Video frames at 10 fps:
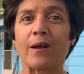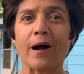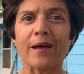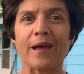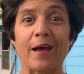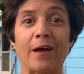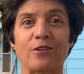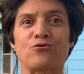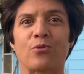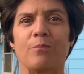I had
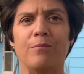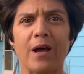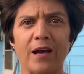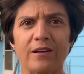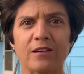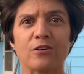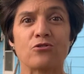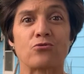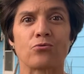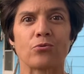a dramatic
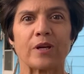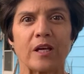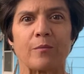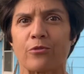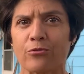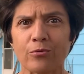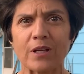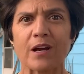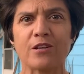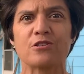dream. 3
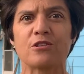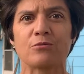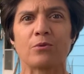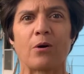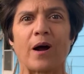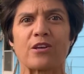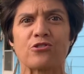nights in a row, I